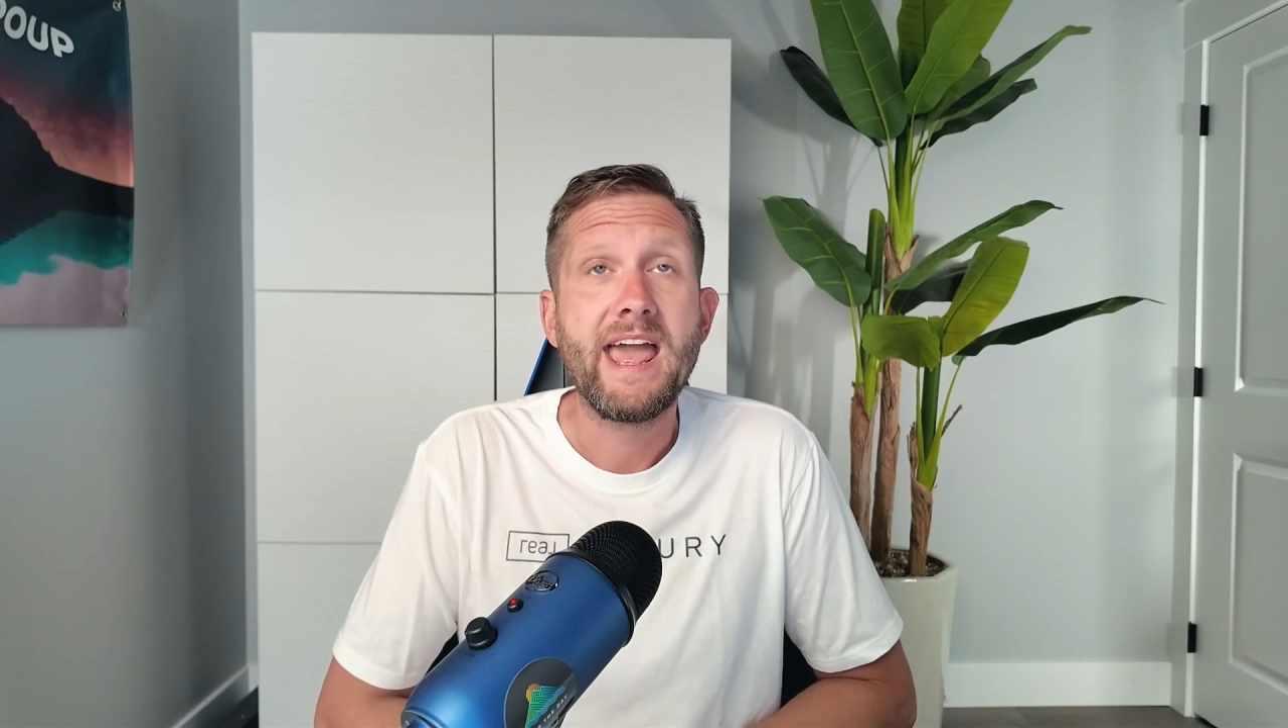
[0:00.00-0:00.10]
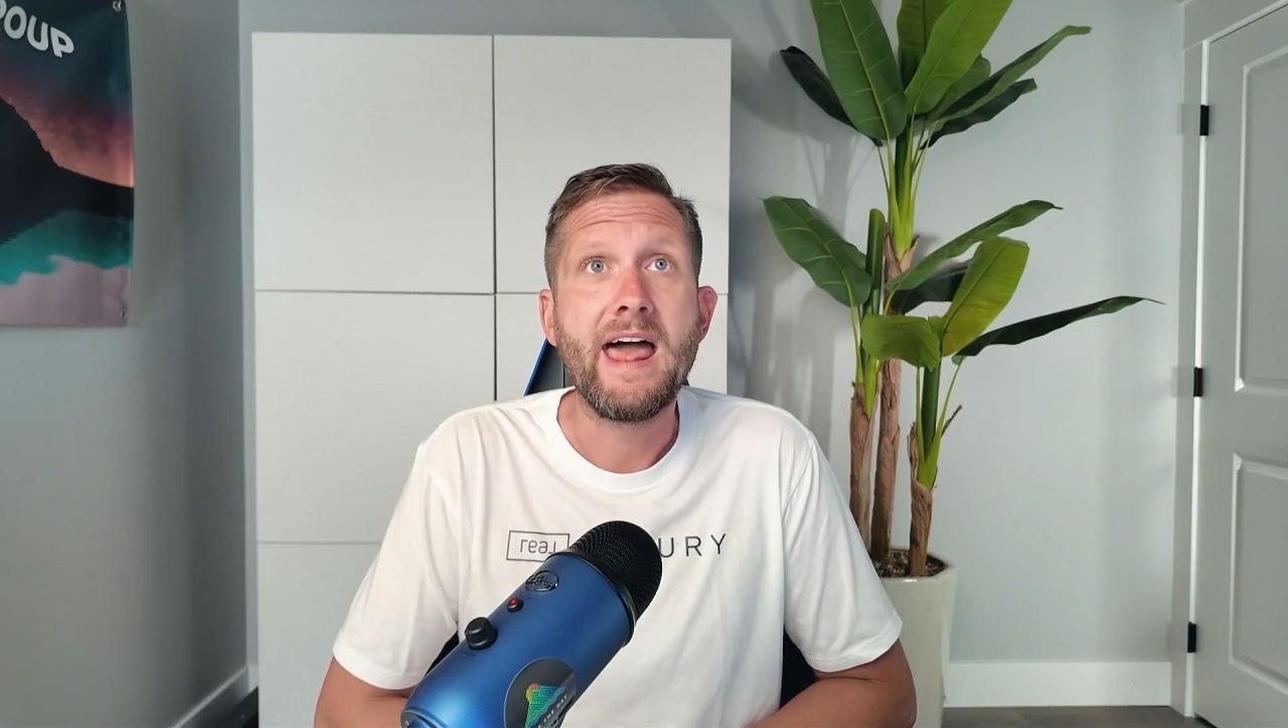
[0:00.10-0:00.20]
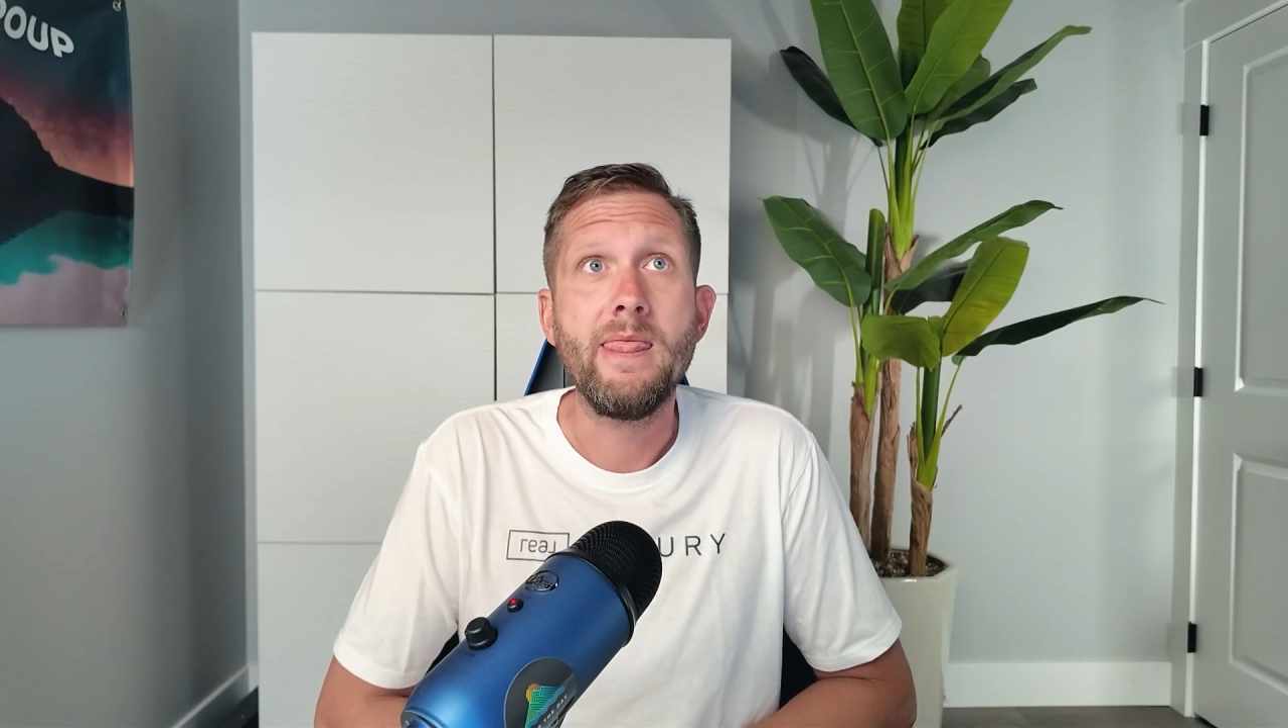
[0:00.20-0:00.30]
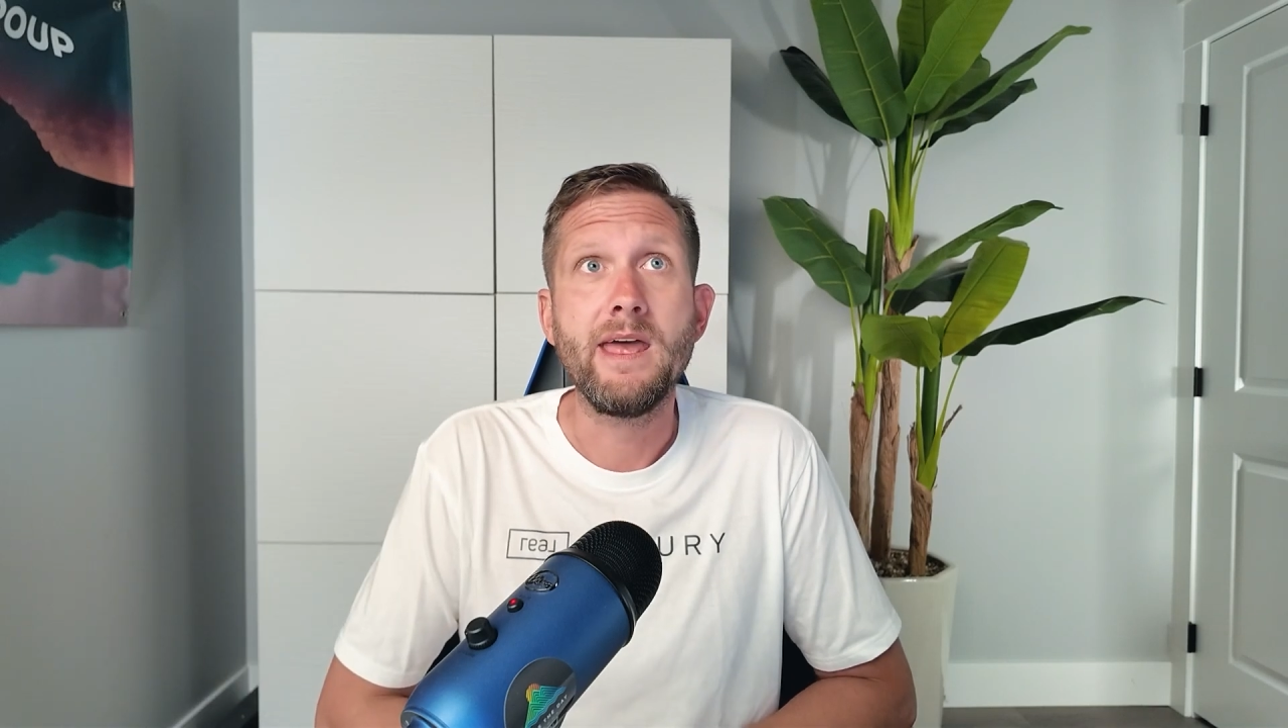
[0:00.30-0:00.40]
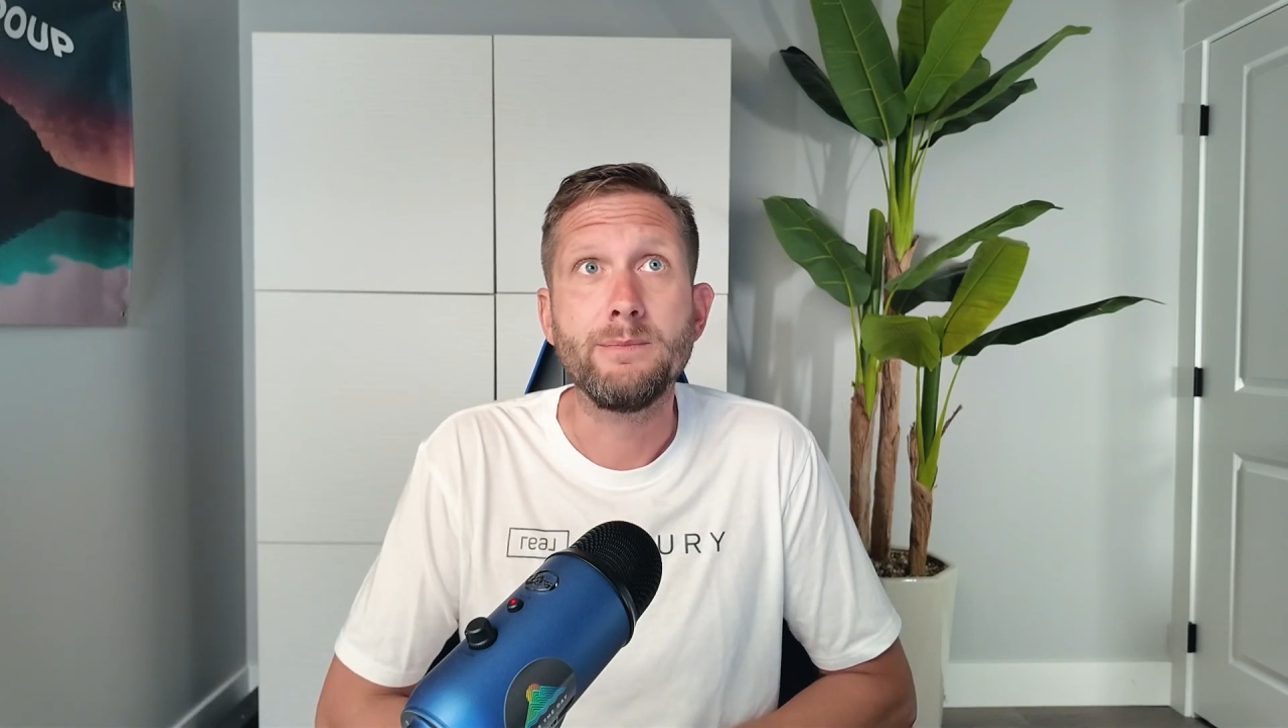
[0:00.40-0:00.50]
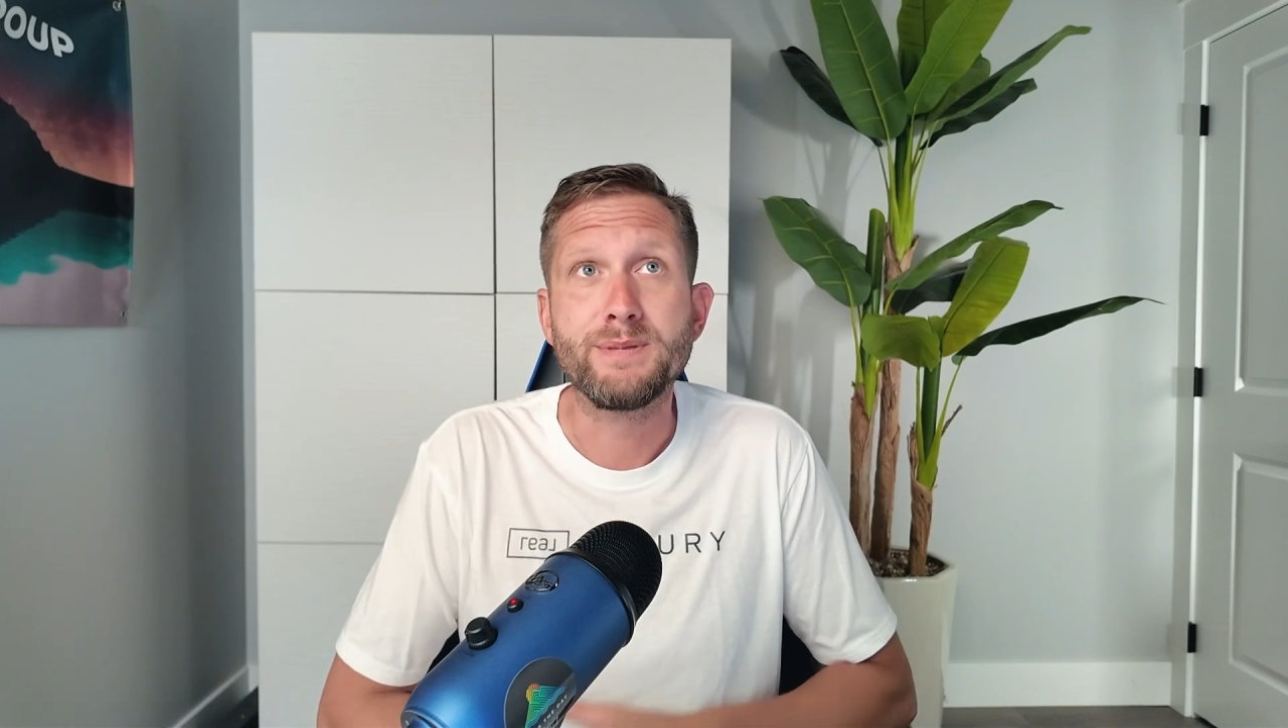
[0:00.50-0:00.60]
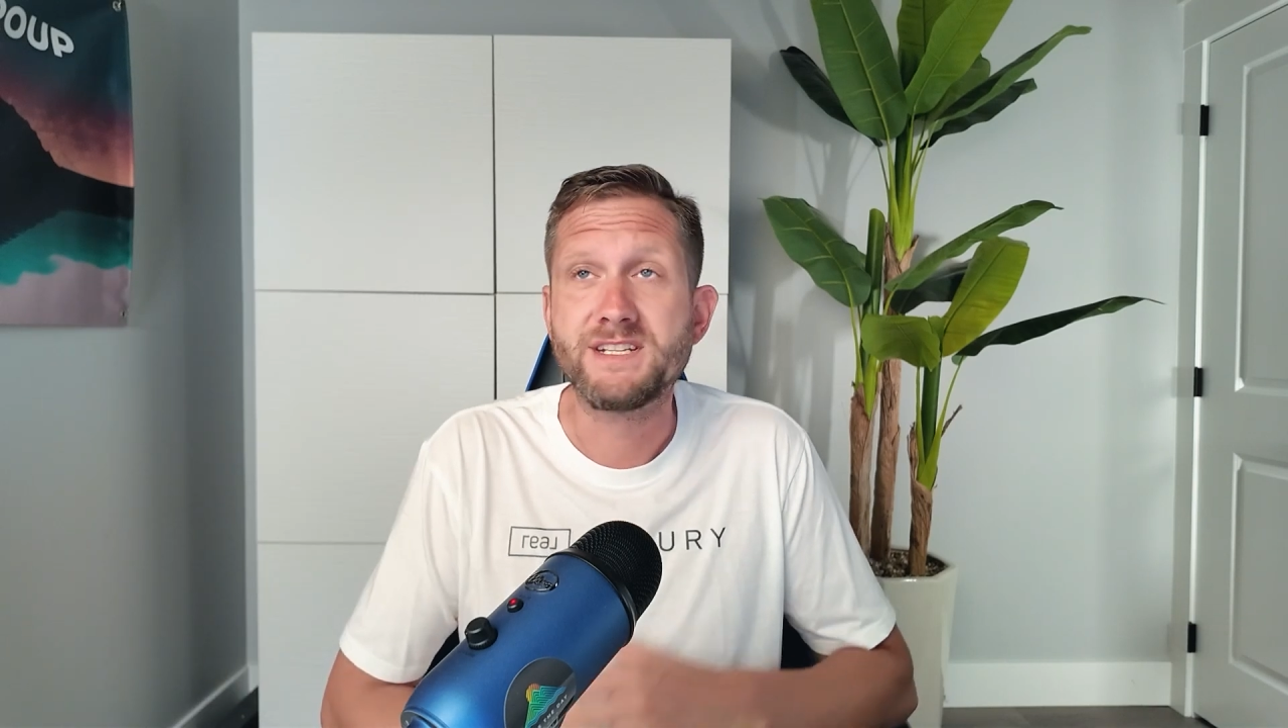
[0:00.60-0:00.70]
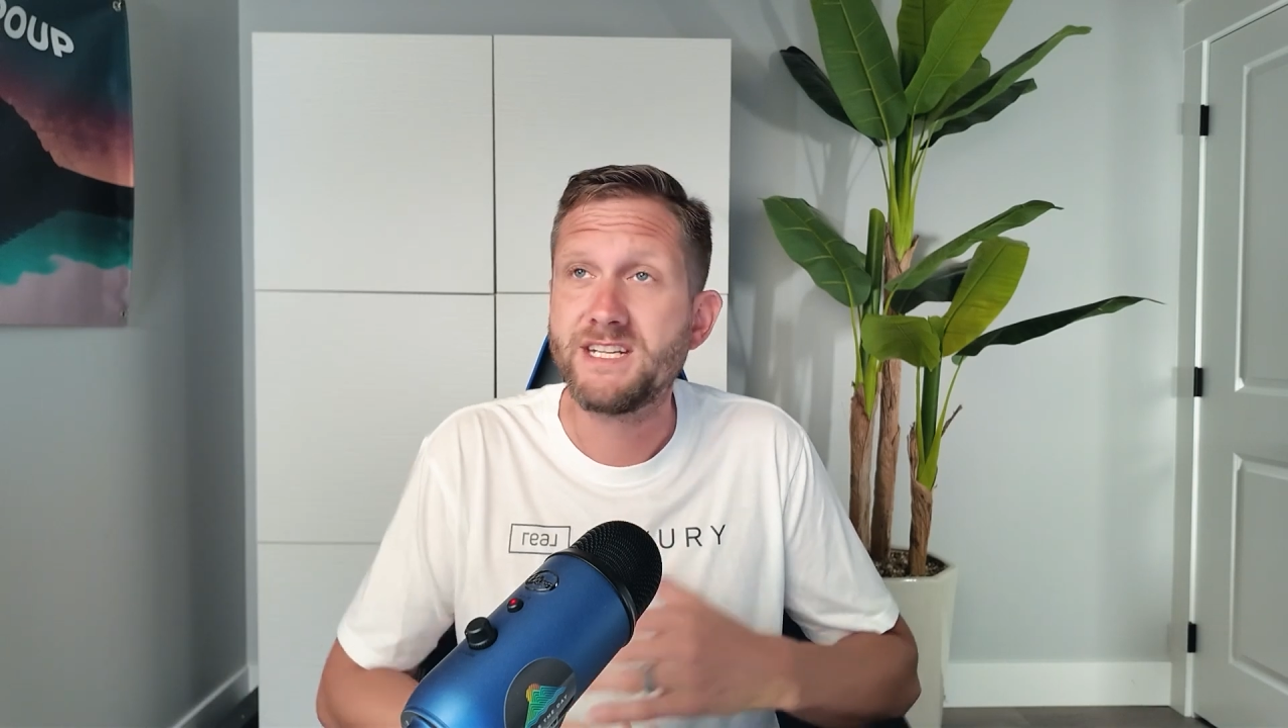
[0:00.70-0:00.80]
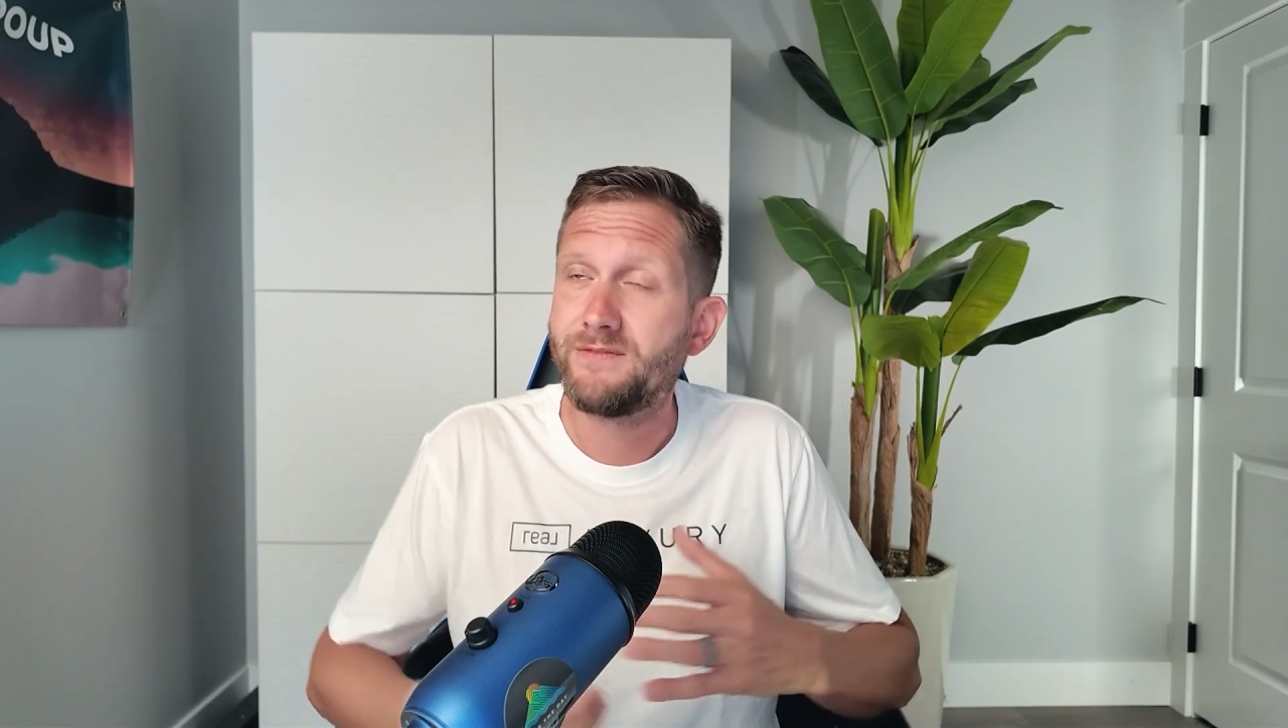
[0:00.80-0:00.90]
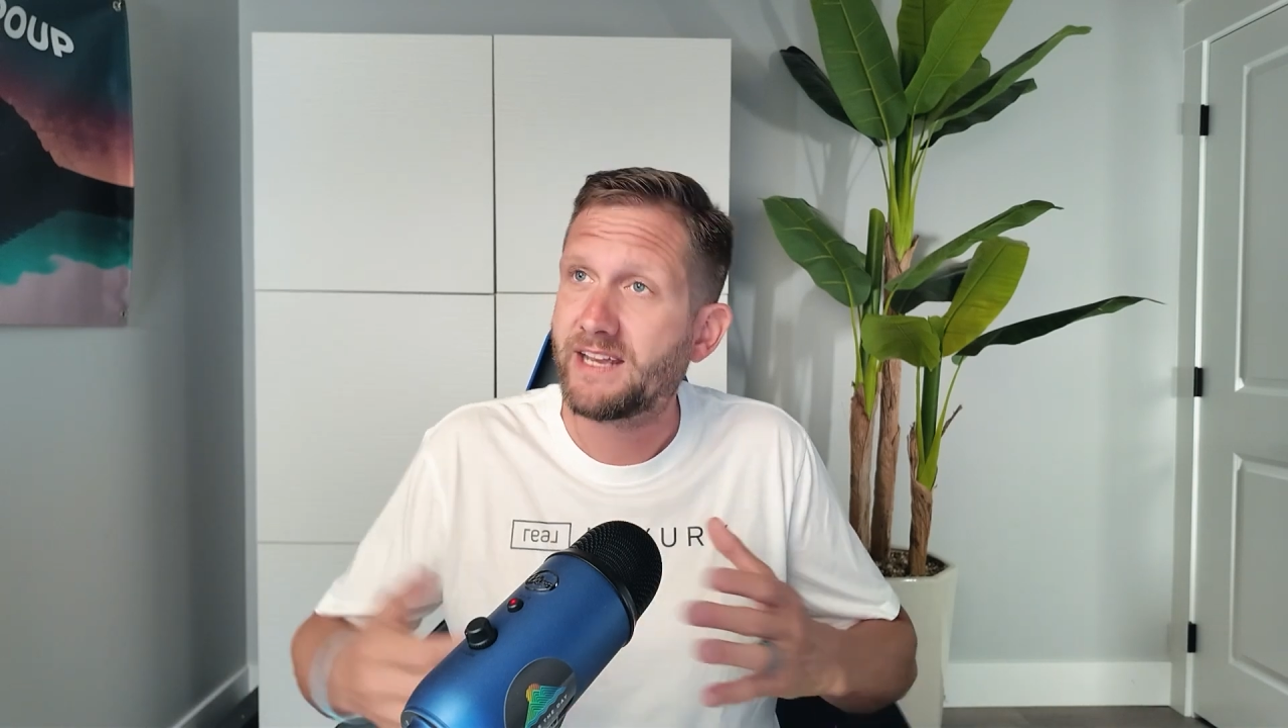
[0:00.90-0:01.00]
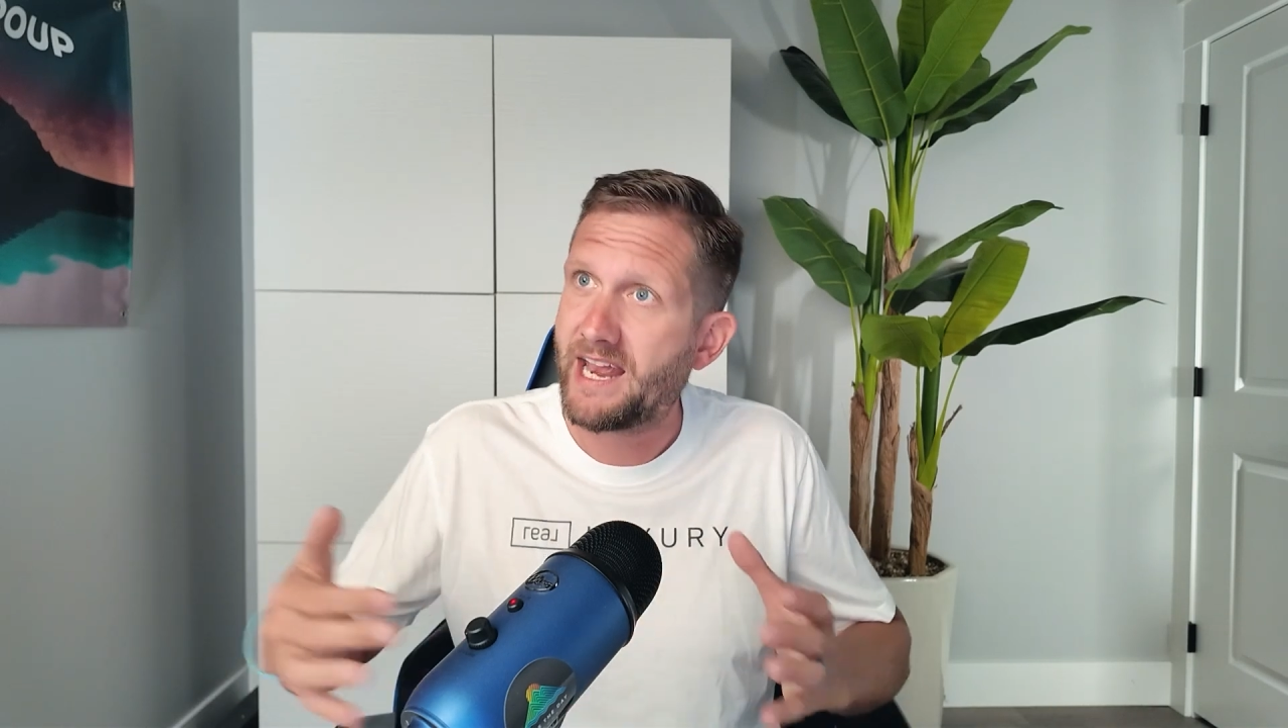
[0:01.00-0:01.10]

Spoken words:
and then Pacific